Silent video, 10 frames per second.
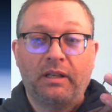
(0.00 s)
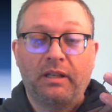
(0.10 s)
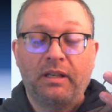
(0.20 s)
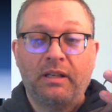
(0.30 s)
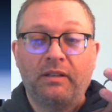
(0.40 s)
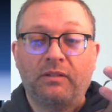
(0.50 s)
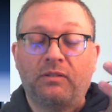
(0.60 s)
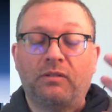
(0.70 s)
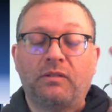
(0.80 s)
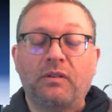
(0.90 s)
it is
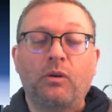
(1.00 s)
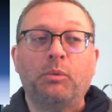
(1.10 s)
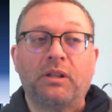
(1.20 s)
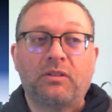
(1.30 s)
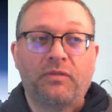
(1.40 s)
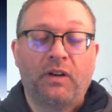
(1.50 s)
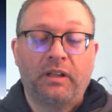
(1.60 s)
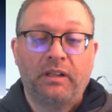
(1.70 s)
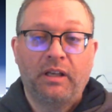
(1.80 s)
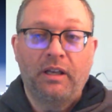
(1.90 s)
so much
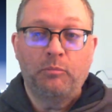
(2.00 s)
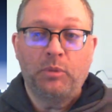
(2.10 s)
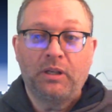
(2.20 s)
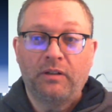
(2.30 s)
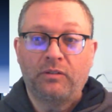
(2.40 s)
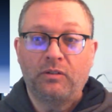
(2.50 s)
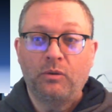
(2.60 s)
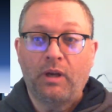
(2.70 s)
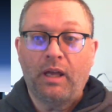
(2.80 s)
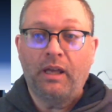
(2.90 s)
fun because
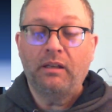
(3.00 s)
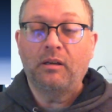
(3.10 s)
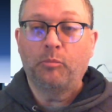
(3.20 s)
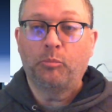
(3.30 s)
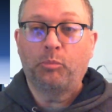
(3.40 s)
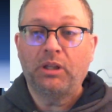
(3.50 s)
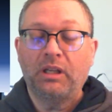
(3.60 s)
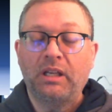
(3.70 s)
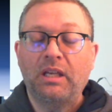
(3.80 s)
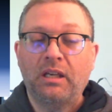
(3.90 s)
you end up
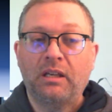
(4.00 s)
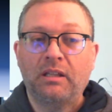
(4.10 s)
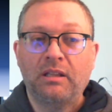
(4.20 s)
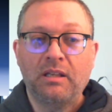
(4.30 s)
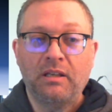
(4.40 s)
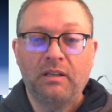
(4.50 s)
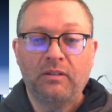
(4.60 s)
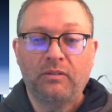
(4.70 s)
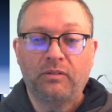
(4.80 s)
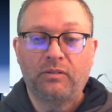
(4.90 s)
playing in
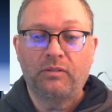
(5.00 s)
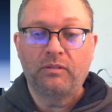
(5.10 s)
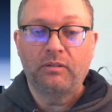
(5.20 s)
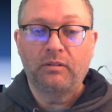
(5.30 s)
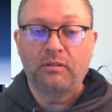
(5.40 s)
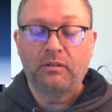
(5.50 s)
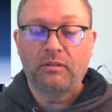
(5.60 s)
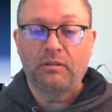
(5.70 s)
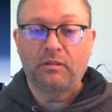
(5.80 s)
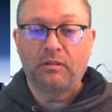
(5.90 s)
these
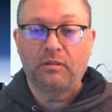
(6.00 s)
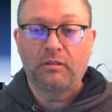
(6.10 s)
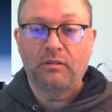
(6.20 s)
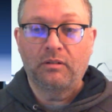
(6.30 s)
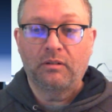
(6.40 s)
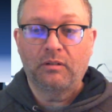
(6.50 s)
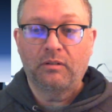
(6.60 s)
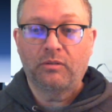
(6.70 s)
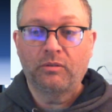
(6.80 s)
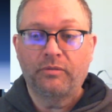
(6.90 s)

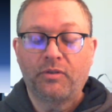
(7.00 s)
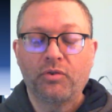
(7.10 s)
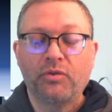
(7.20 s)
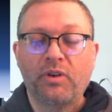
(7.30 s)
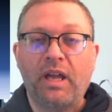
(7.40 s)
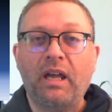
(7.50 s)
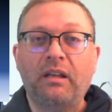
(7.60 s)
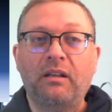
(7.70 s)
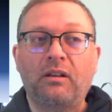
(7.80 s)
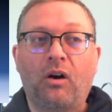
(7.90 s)
sort of
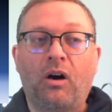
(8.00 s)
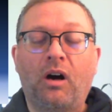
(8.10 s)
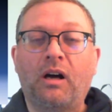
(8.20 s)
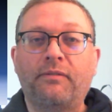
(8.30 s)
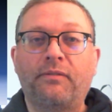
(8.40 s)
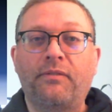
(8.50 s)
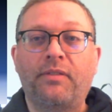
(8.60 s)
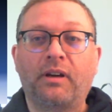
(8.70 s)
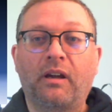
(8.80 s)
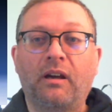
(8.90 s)
created
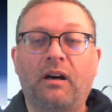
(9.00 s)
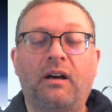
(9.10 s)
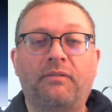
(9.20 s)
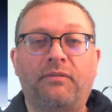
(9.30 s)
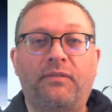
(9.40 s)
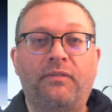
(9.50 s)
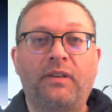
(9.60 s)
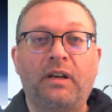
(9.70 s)
off-the-cuff